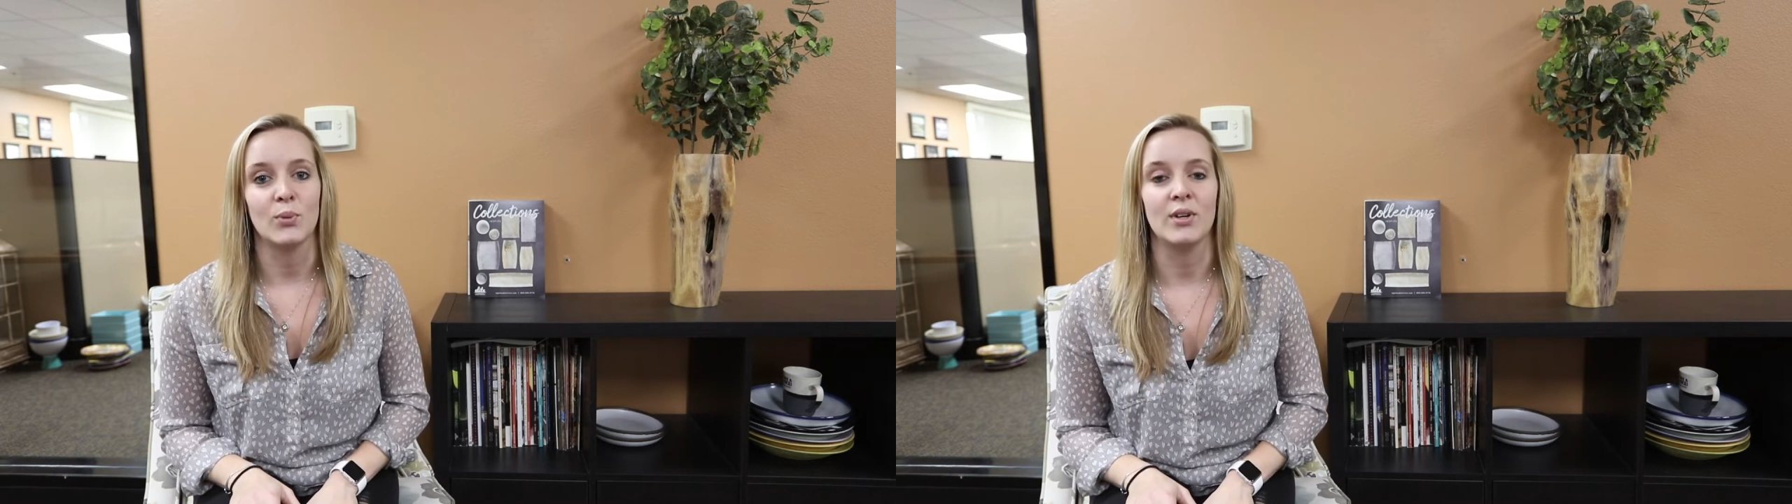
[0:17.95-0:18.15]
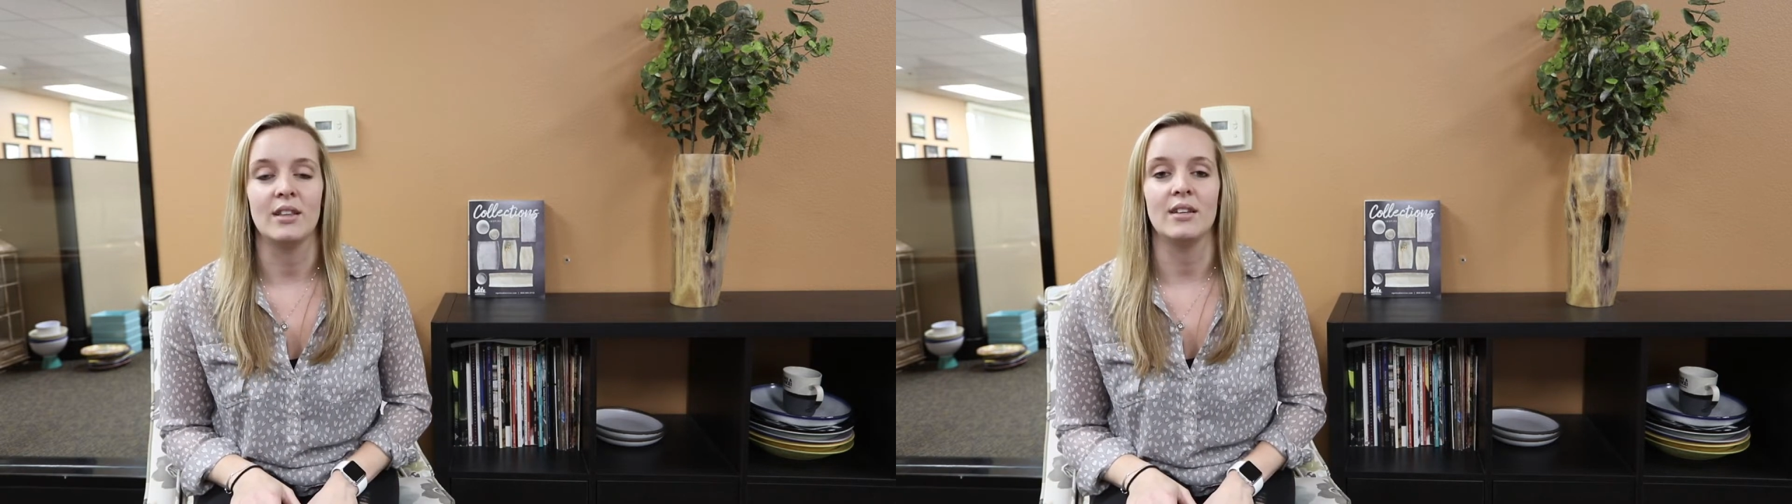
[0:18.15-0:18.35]

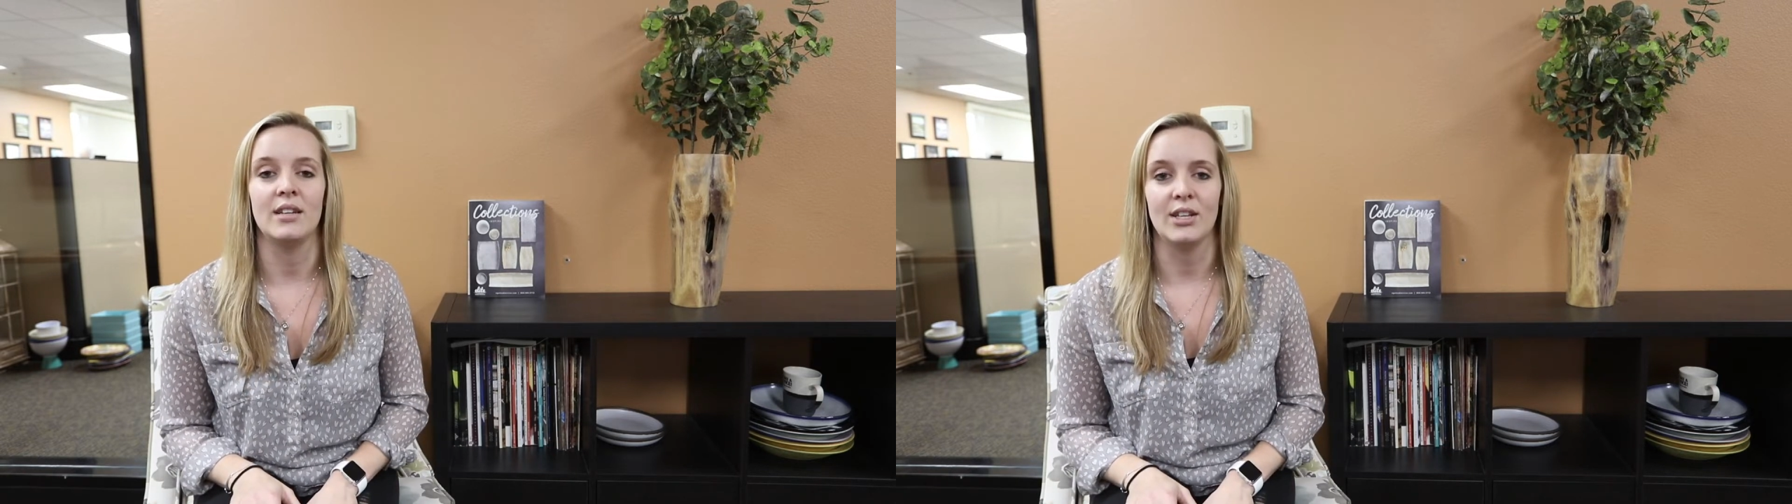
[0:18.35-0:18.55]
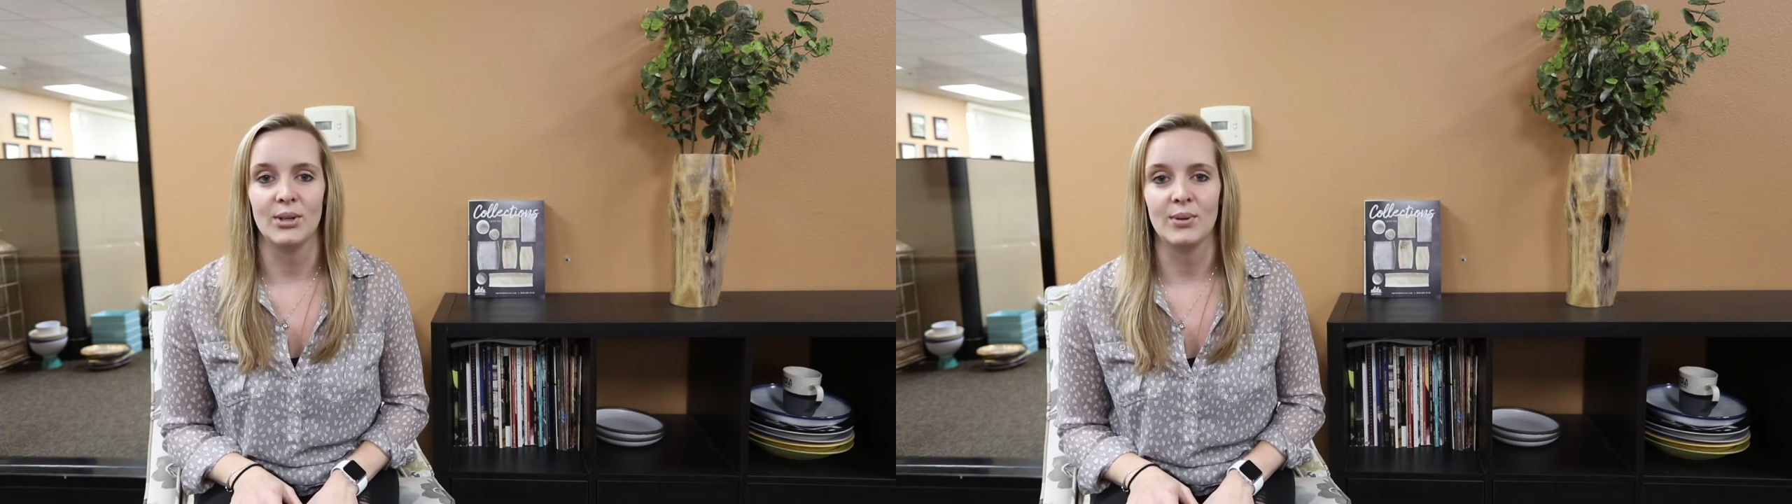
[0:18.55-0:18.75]
with
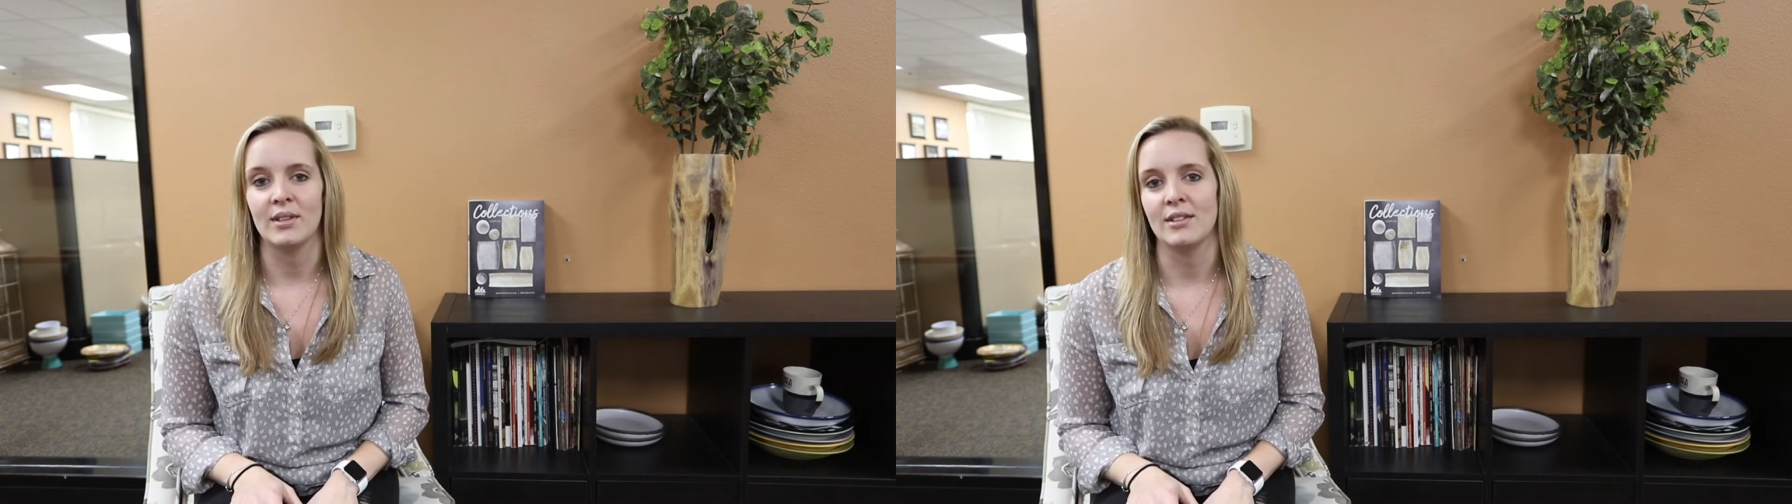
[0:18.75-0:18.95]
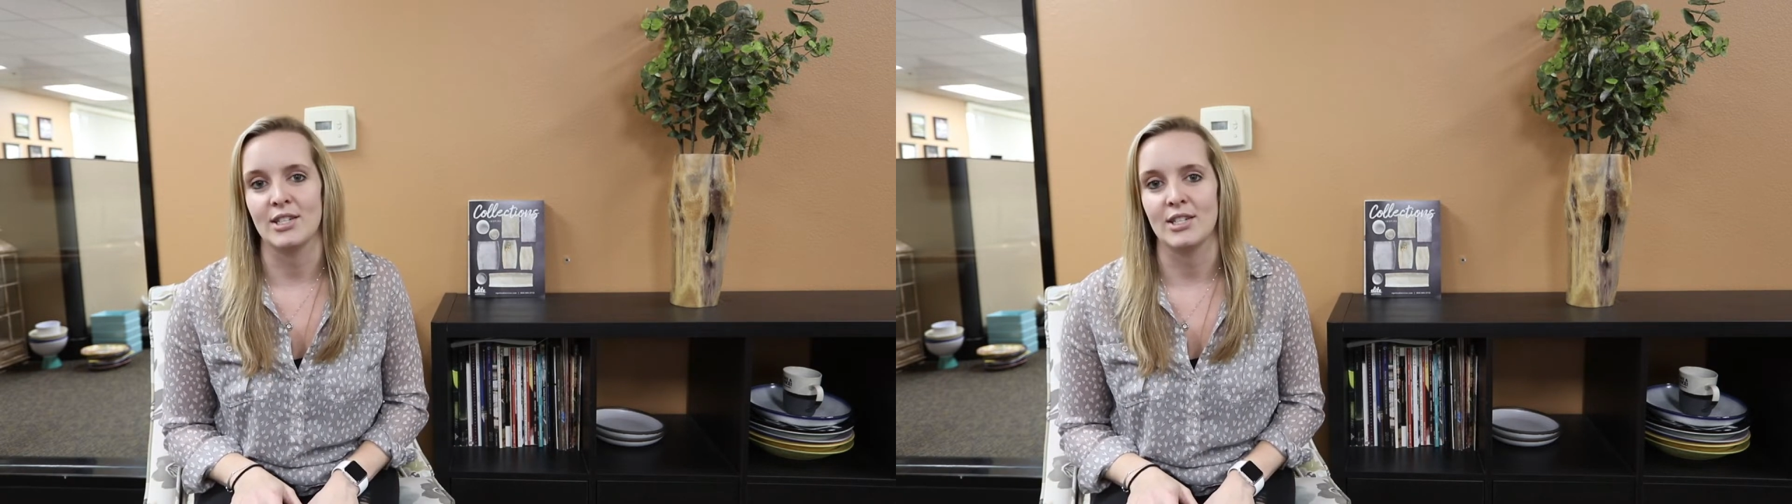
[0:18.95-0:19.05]
NEGU and the